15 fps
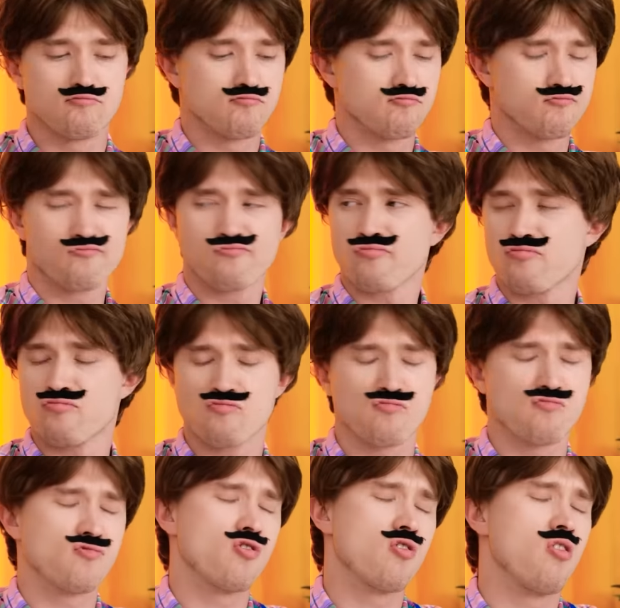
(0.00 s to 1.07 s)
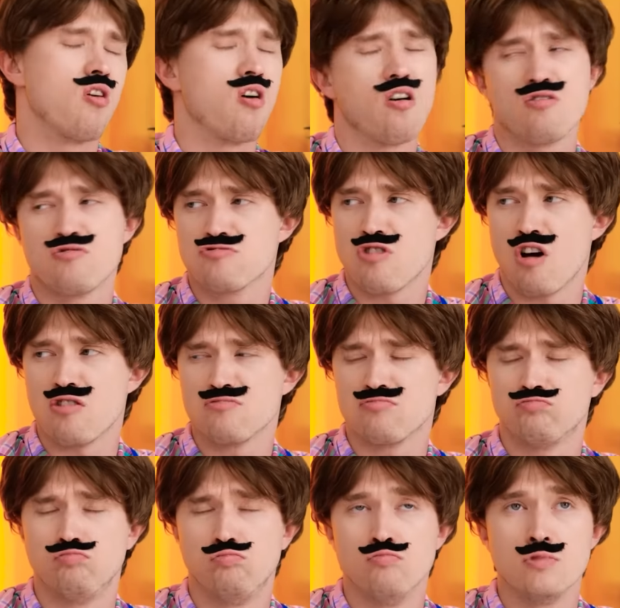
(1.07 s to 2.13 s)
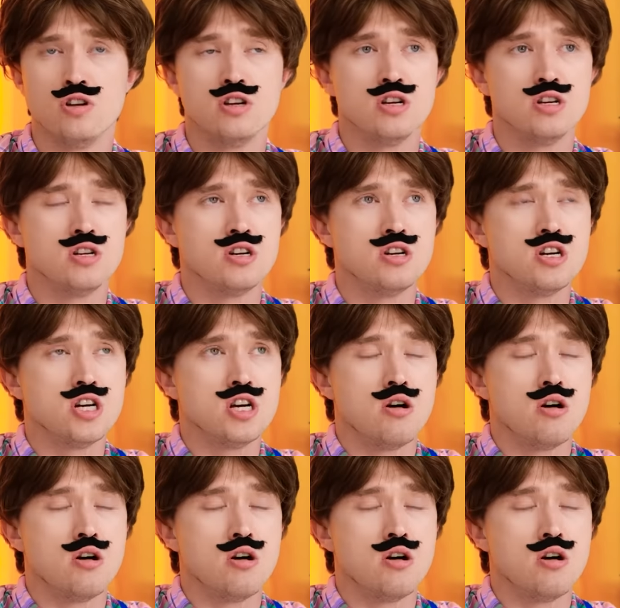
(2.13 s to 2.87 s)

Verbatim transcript: Aw, I understand. Let me think.